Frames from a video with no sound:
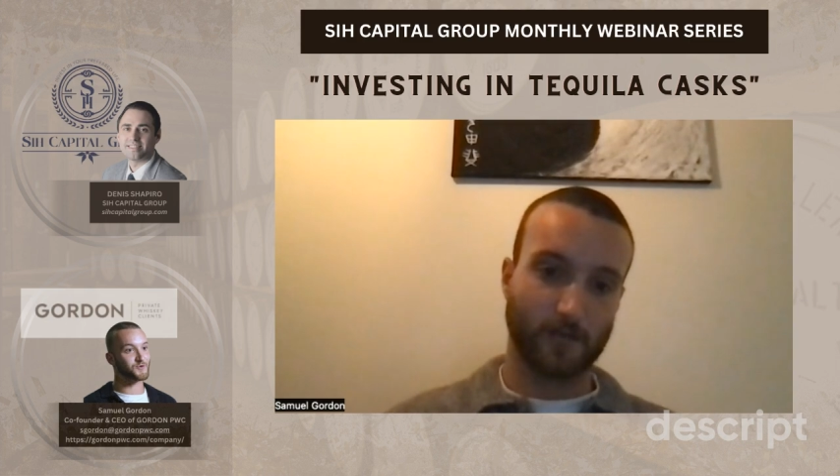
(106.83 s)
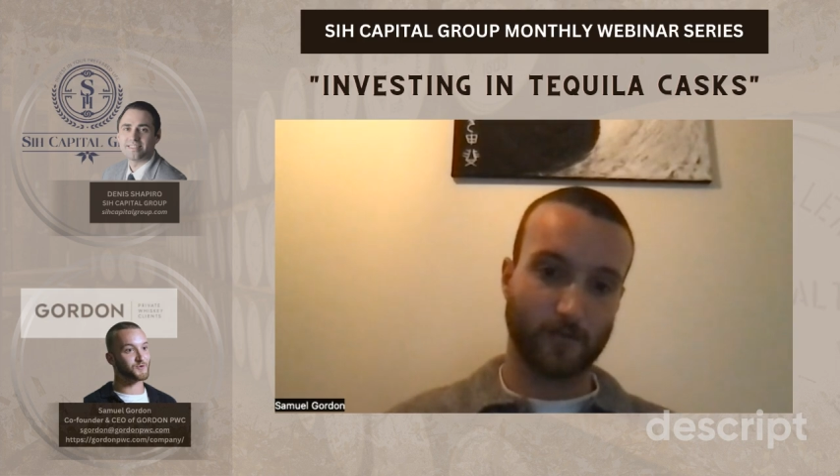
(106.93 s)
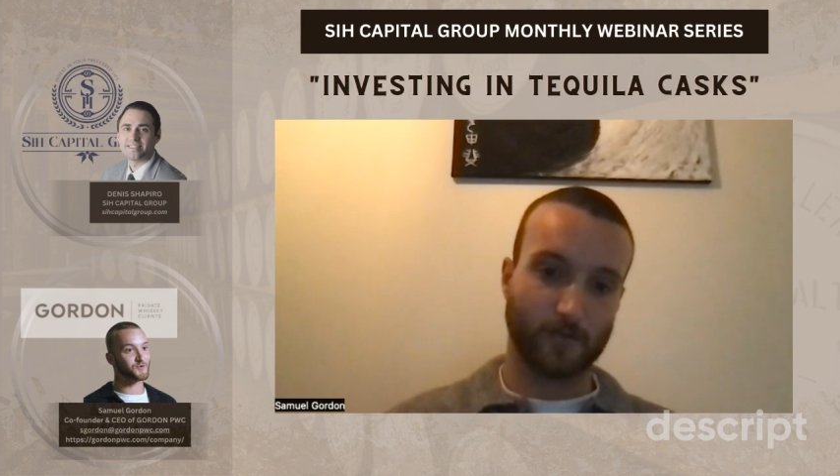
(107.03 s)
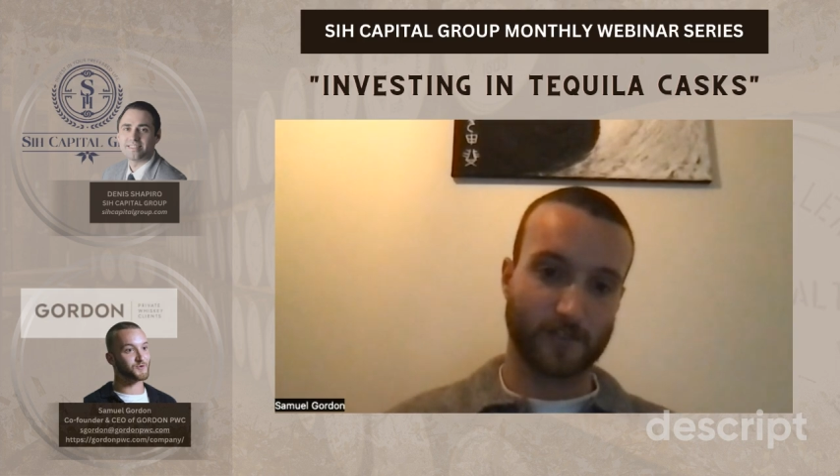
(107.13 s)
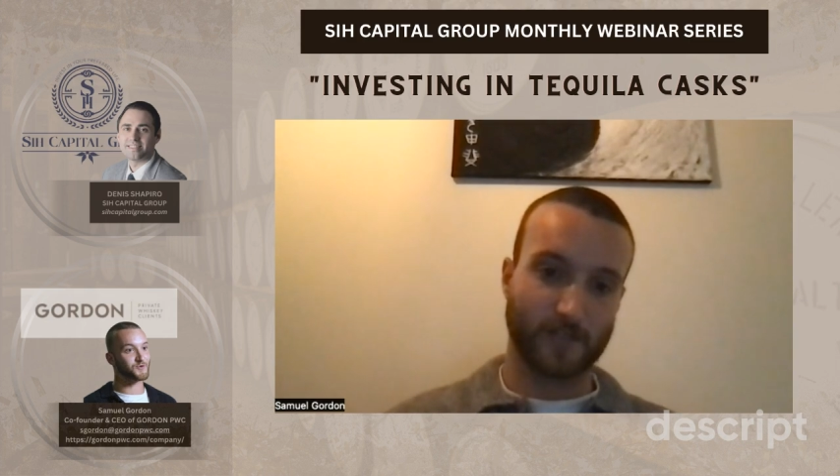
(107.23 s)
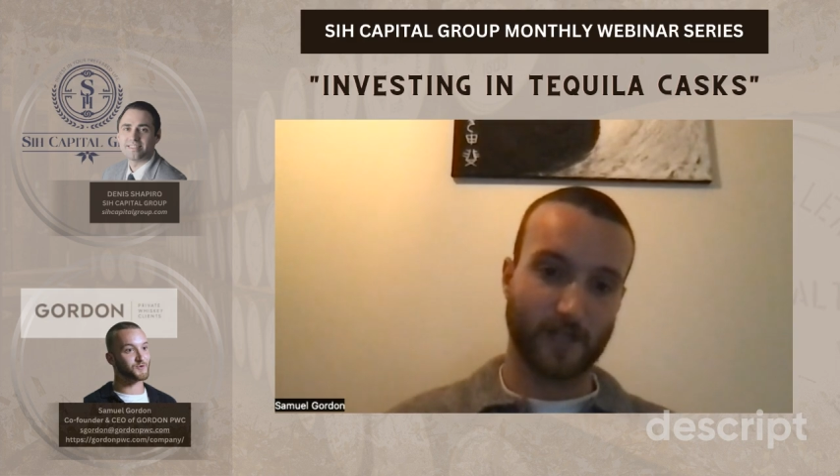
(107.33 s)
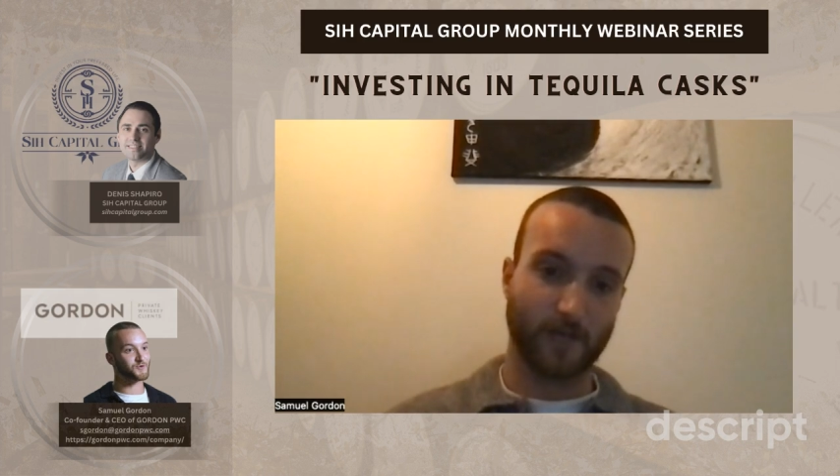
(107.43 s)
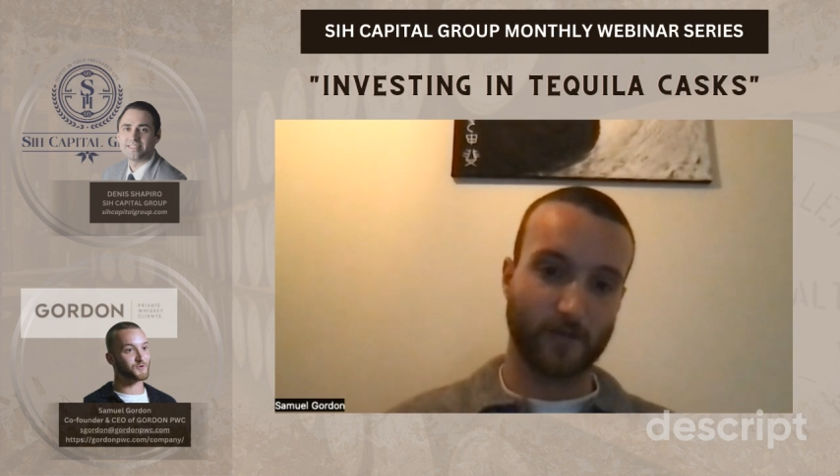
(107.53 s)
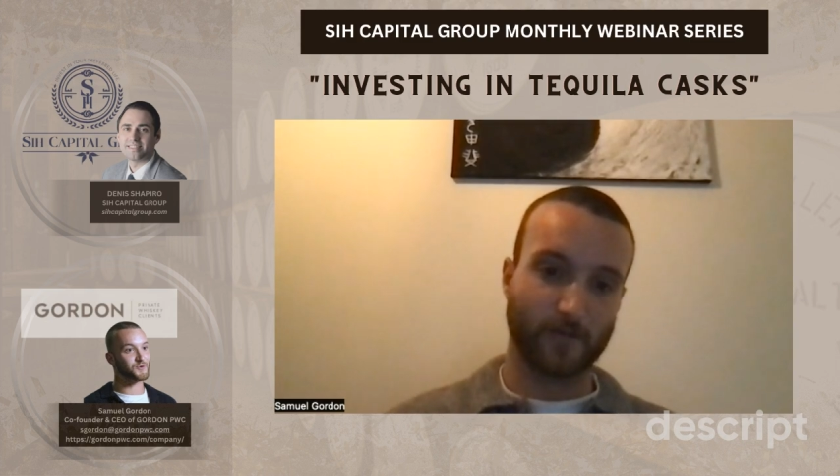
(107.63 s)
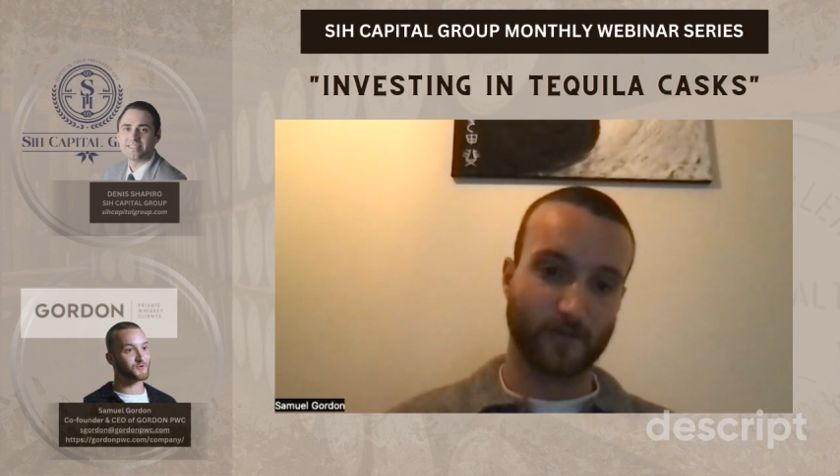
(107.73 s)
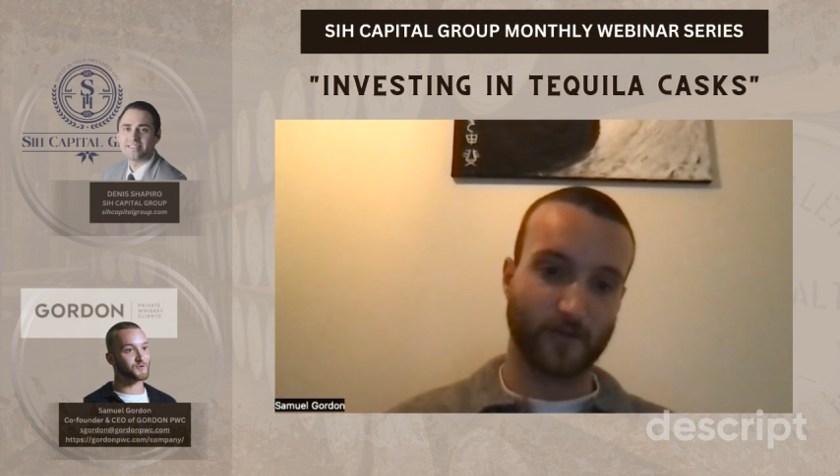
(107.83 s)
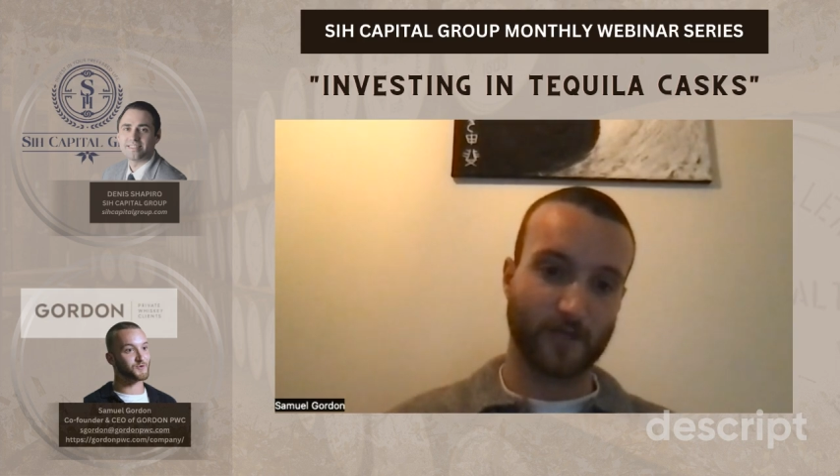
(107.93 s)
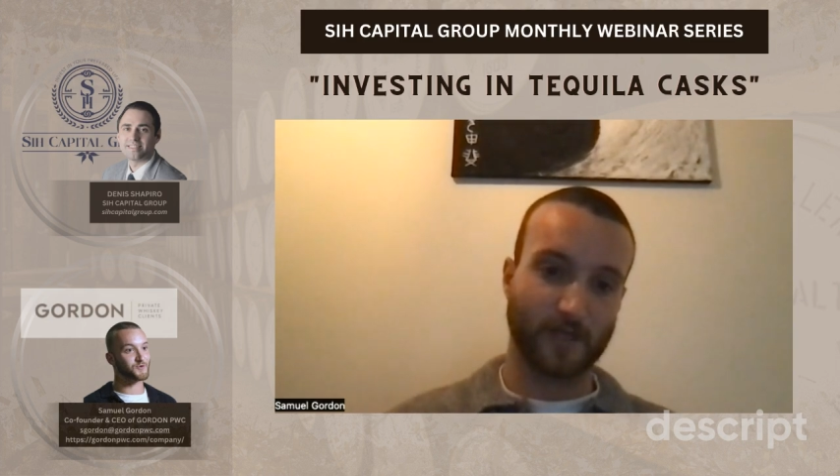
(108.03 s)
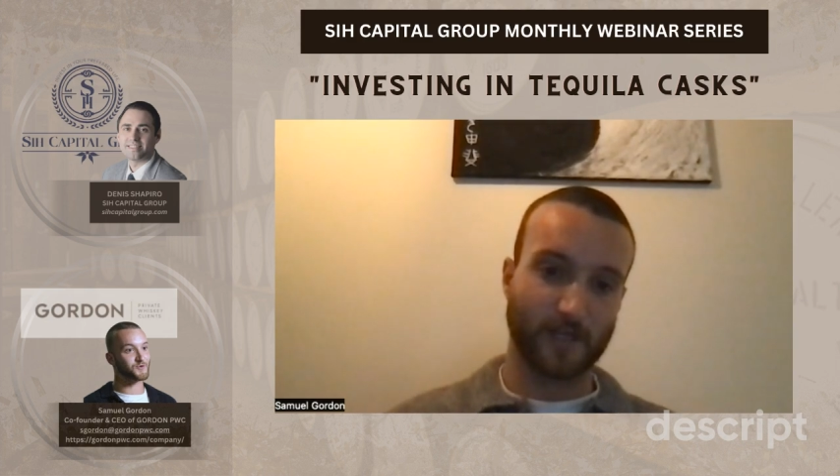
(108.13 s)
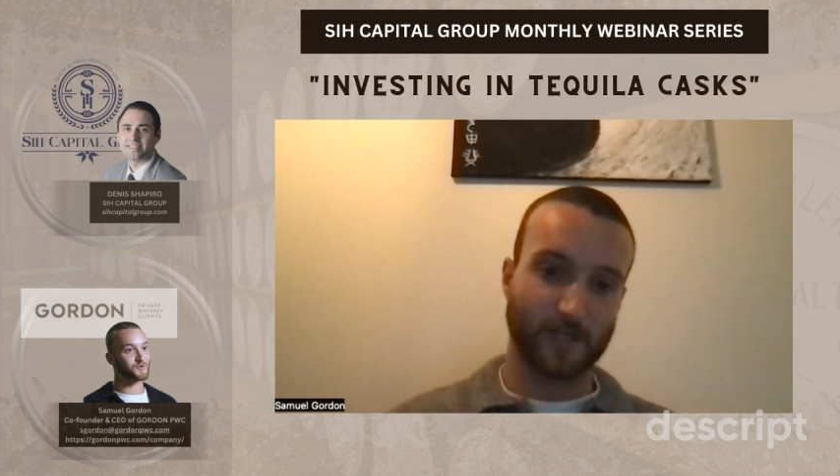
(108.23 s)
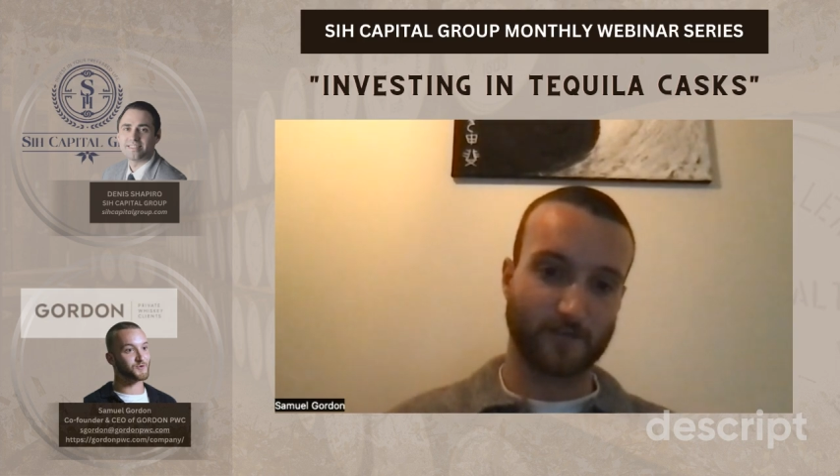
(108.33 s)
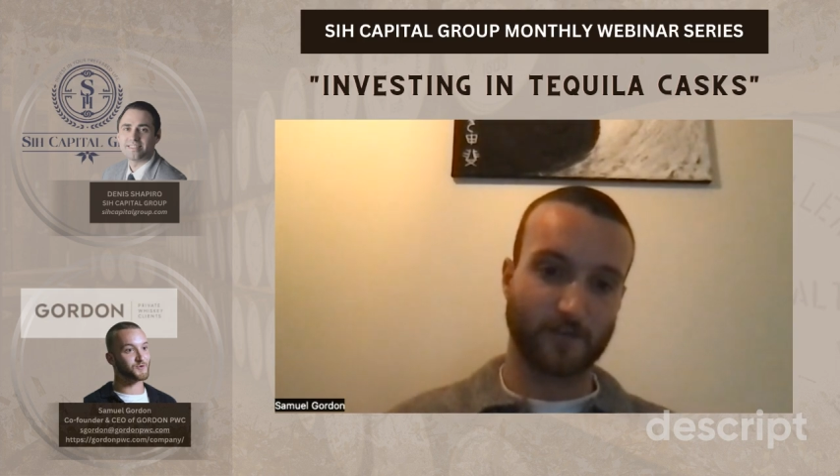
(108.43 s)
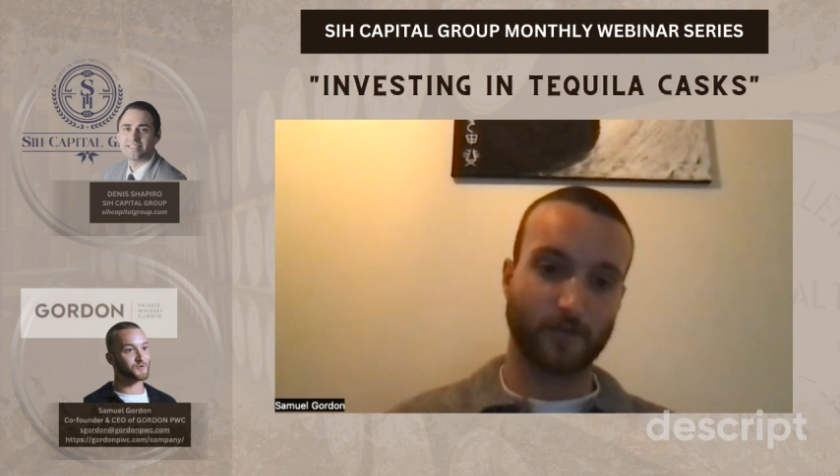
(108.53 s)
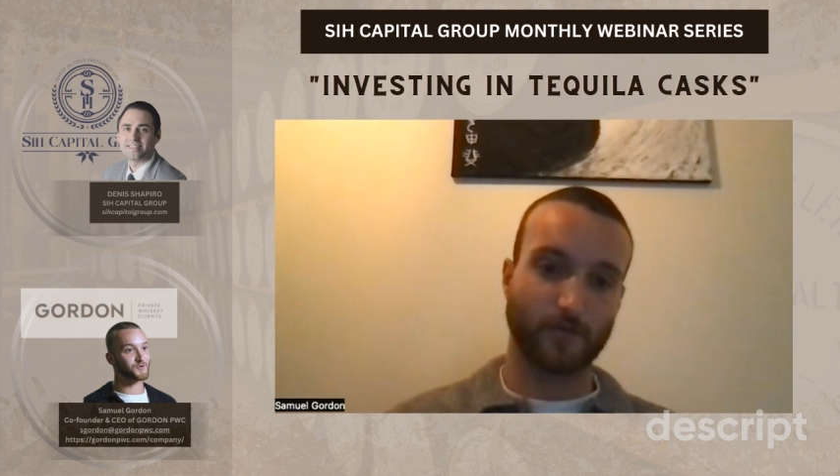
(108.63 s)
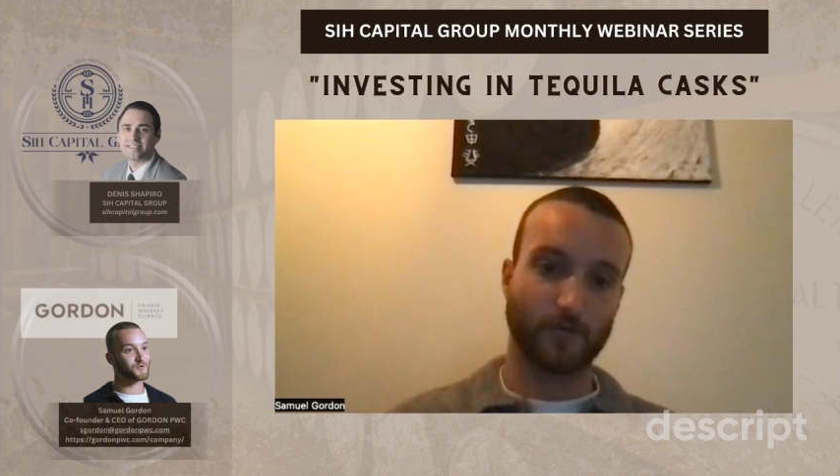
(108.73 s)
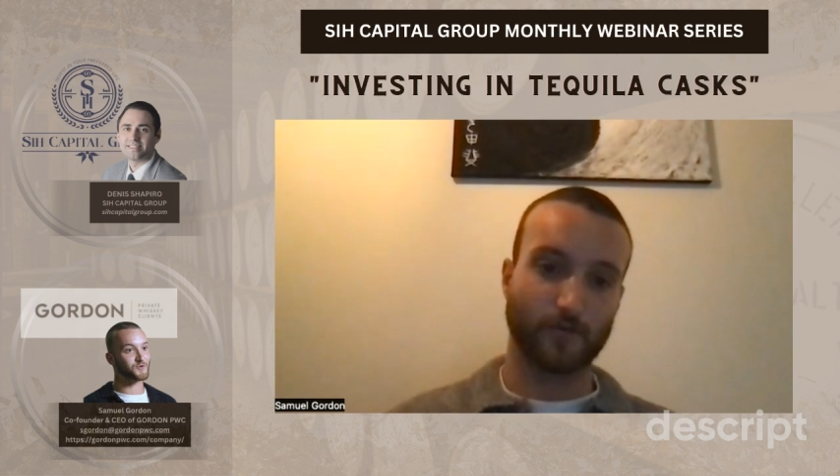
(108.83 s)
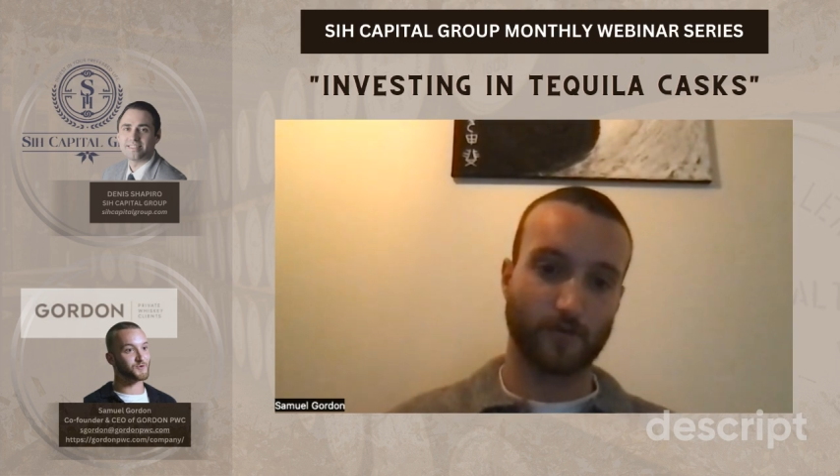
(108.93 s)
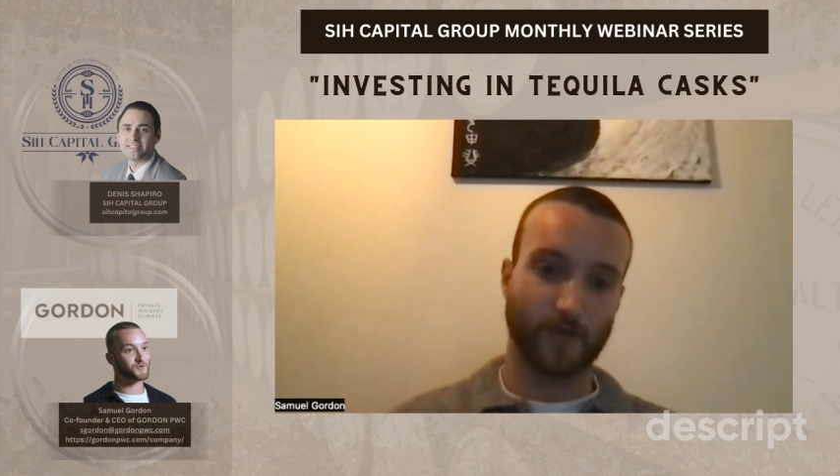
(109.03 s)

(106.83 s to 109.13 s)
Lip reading: which is anywhere between the age of 2